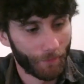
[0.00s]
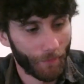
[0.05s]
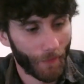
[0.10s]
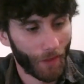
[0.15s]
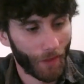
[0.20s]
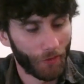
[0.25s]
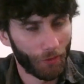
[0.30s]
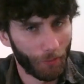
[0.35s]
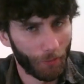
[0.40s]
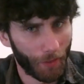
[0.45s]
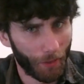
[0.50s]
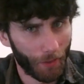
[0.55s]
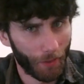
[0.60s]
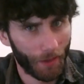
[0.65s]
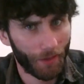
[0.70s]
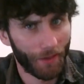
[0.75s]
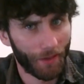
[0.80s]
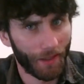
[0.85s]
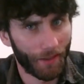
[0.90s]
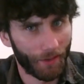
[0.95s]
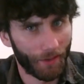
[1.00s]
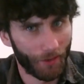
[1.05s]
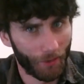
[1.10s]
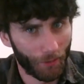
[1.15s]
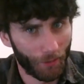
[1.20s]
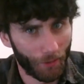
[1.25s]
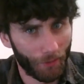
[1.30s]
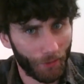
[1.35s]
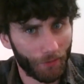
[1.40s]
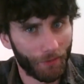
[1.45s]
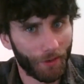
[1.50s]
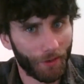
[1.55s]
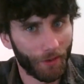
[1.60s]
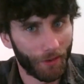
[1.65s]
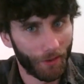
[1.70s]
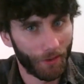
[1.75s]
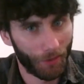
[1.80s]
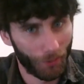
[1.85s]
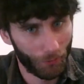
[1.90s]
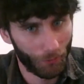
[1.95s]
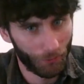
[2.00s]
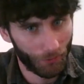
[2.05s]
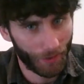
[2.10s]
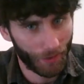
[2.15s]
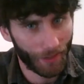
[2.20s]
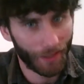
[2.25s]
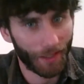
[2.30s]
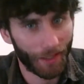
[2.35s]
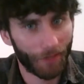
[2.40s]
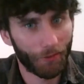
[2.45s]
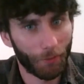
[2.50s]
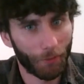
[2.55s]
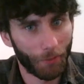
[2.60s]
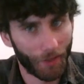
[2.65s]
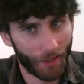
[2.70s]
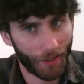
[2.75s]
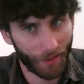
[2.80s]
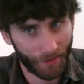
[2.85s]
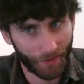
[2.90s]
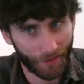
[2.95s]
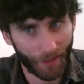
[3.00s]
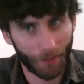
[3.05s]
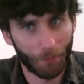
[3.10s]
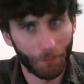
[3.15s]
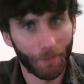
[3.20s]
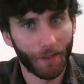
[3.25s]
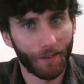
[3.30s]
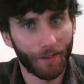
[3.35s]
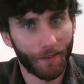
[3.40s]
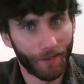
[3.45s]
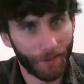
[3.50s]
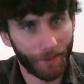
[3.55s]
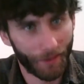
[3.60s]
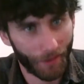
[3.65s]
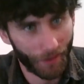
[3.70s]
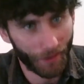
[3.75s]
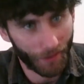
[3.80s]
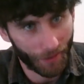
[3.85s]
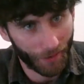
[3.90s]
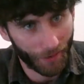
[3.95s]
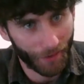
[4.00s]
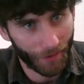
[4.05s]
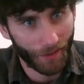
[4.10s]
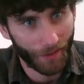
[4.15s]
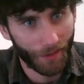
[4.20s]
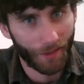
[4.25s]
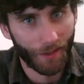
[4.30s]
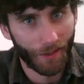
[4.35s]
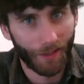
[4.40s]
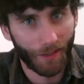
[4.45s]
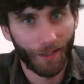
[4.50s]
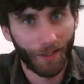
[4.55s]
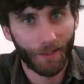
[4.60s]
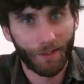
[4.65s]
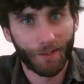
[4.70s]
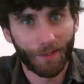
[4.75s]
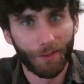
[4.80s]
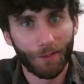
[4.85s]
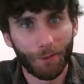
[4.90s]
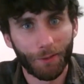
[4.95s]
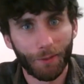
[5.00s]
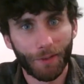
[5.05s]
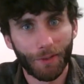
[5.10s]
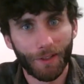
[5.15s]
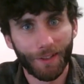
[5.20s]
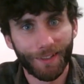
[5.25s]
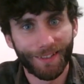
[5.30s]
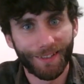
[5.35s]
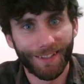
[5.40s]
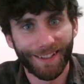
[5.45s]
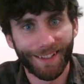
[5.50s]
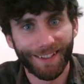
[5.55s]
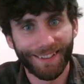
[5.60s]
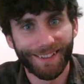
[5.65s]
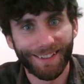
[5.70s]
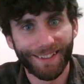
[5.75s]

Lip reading: So be aware of that. You really have to put in 10 minutes a day. As Suzuki said,